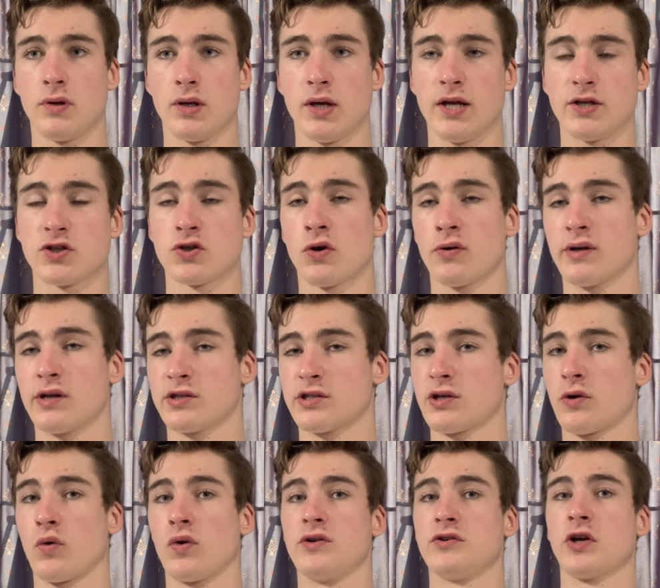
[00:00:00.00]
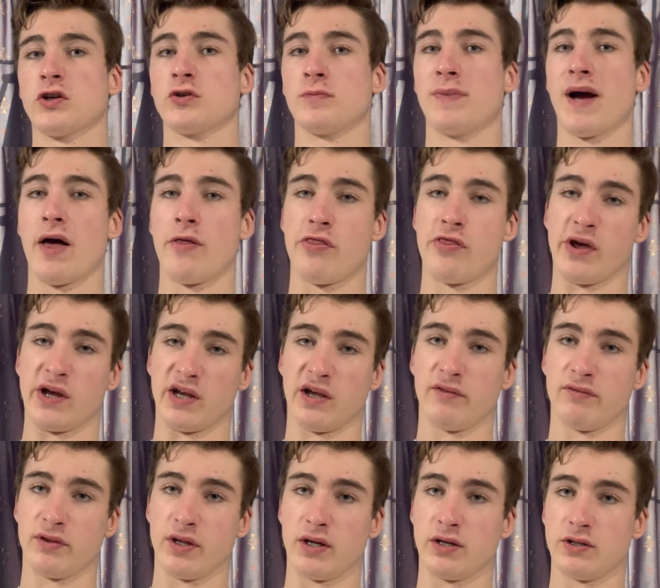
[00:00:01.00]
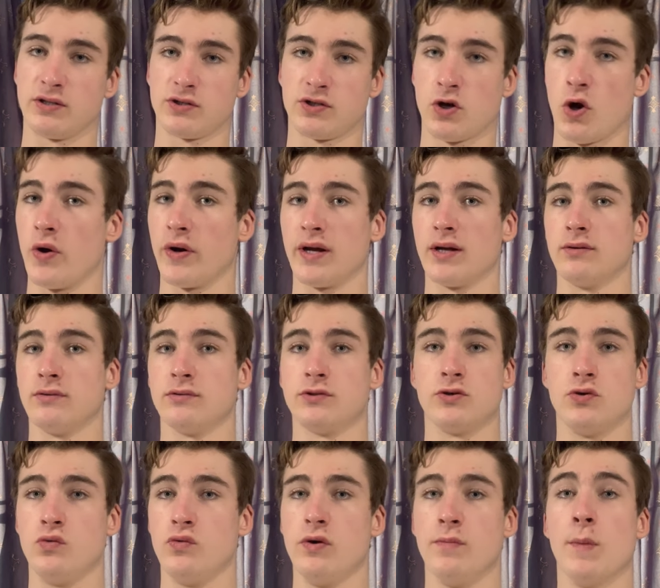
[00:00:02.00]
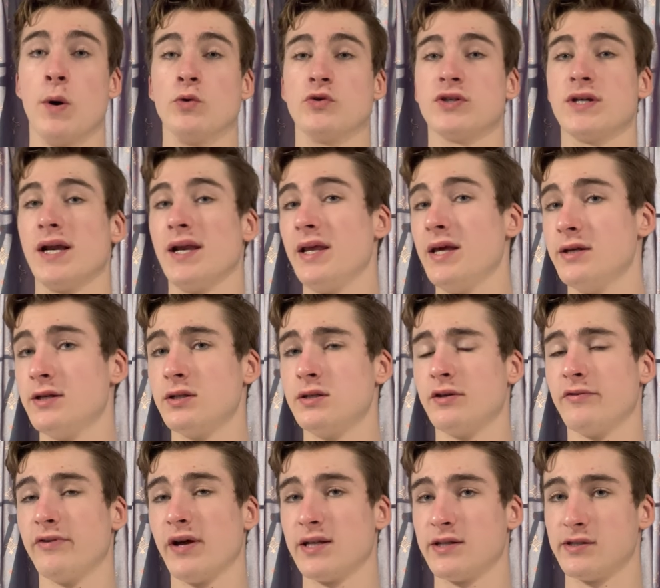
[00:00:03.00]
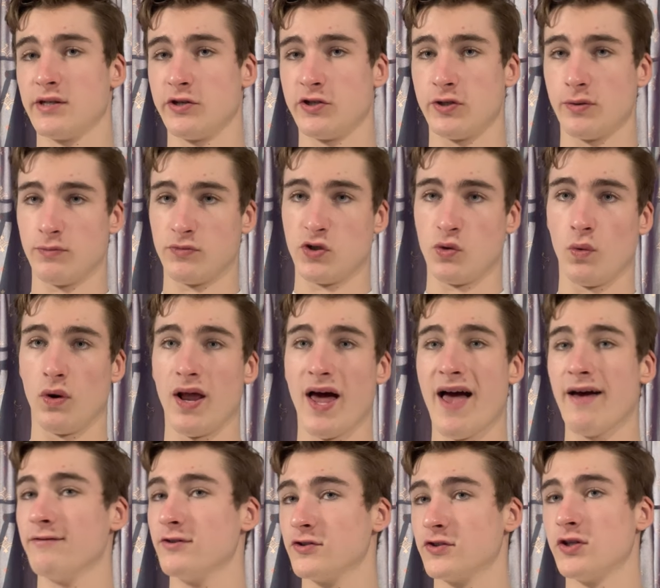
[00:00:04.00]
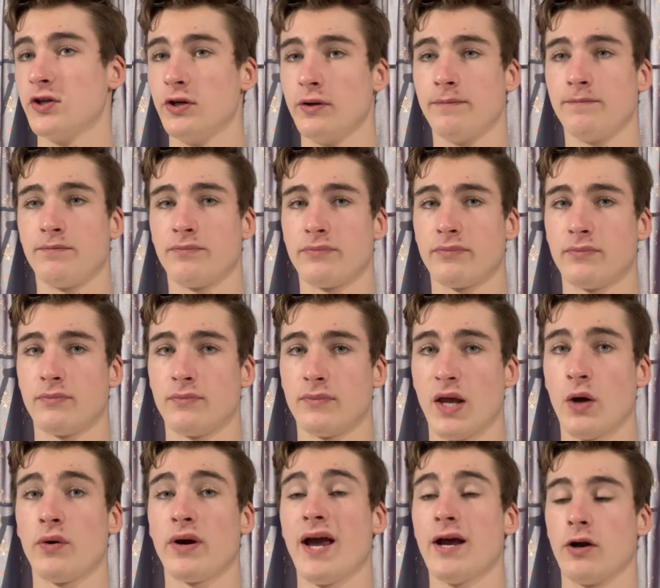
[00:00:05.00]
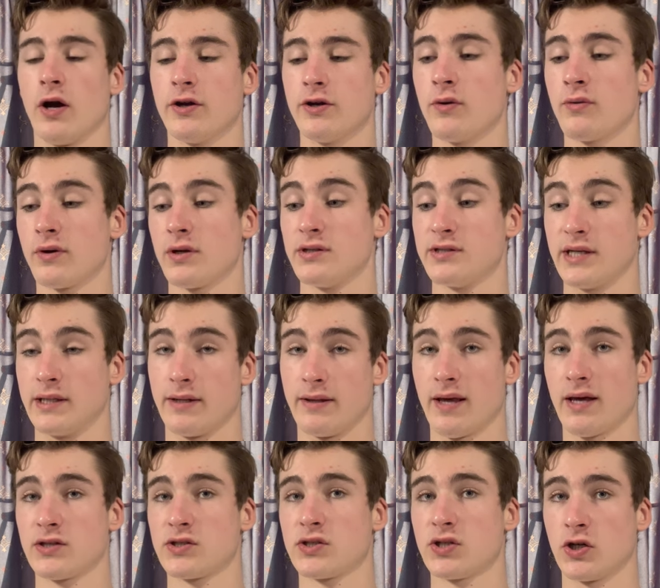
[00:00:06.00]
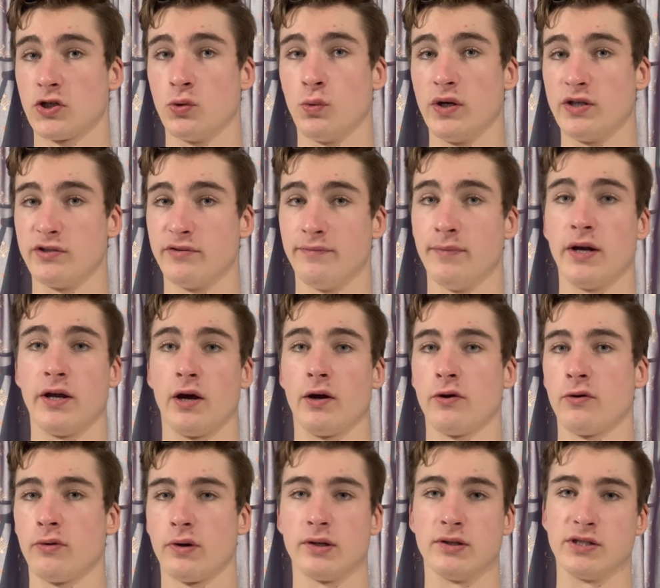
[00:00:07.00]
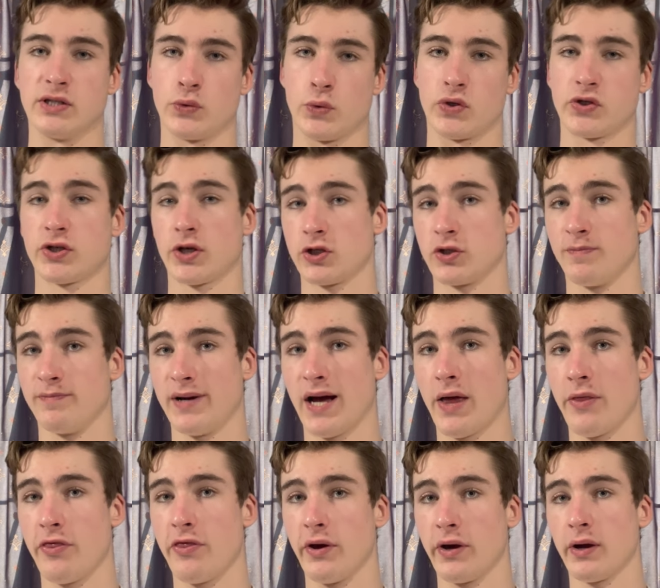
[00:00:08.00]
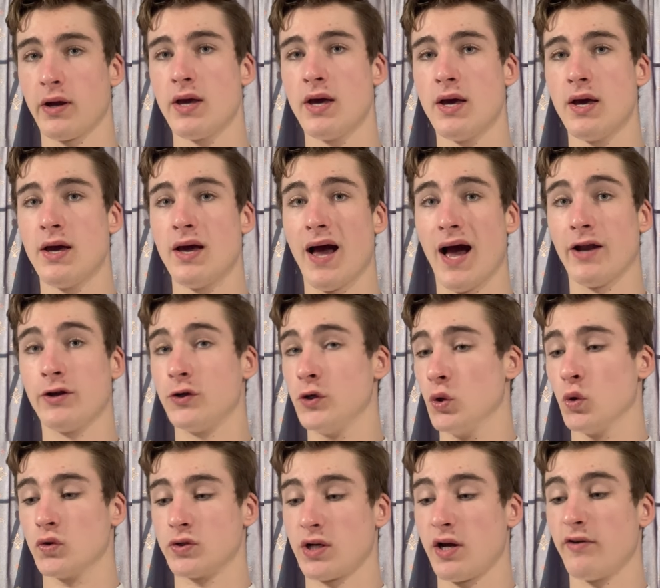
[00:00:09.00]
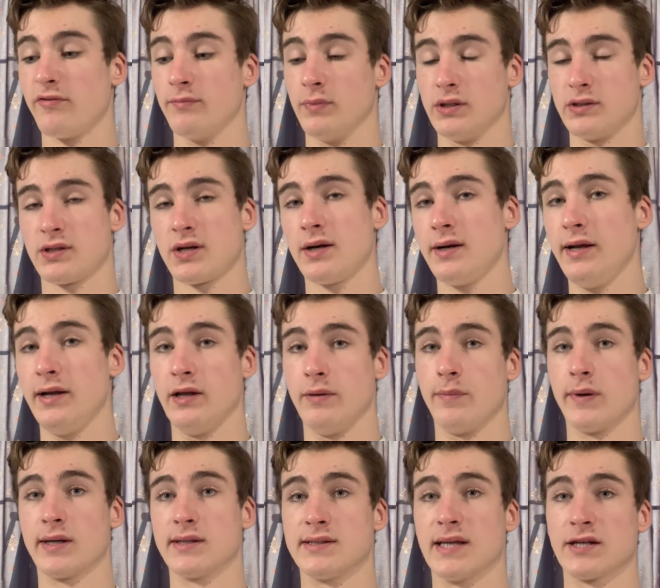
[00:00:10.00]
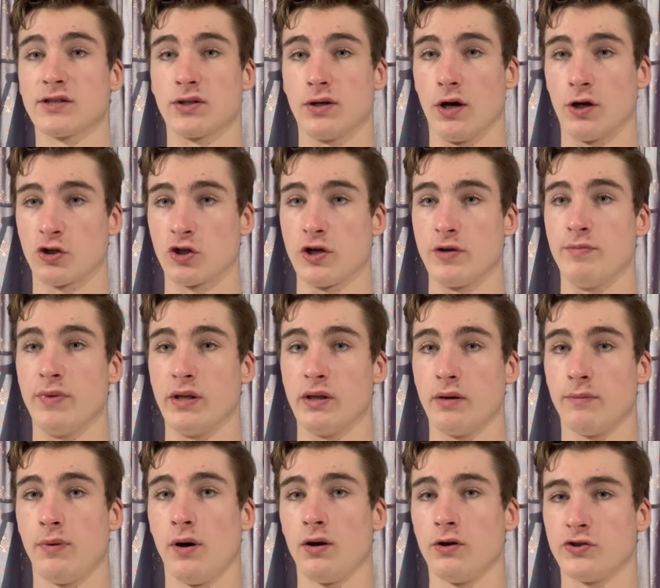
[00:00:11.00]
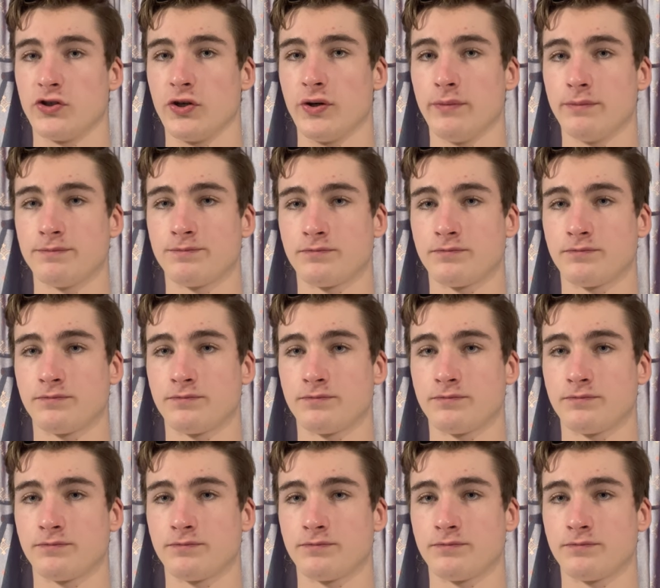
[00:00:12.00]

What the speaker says: it's not necessarily such a bad thing, given that it's going into the most elite defense systems you will ever see. Now again, I don't consider that such a waste of money, I don't consider it such a bad thing, and nor do governments, clearly, because that's largely been the policy.